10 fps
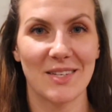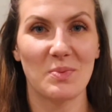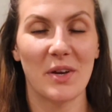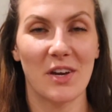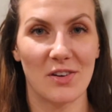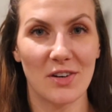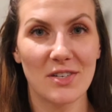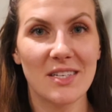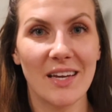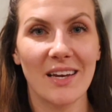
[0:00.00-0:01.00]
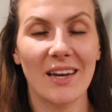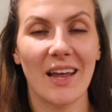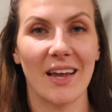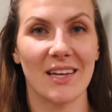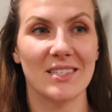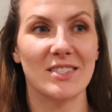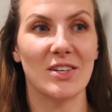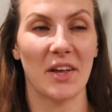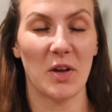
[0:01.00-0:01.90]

when you're nursing and you're like,